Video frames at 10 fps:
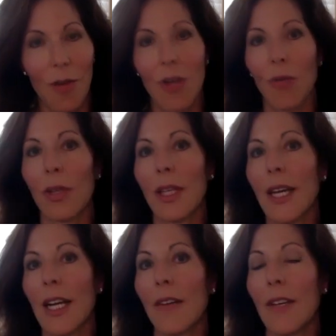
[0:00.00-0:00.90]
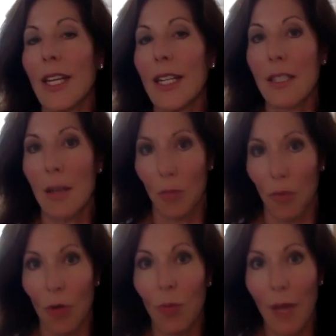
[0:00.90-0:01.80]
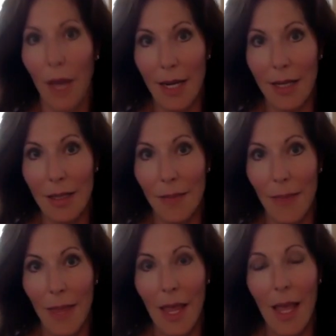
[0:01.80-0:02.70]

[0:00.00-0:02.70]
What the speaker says: but you're really kind of hitting some roadblocks. Yeah.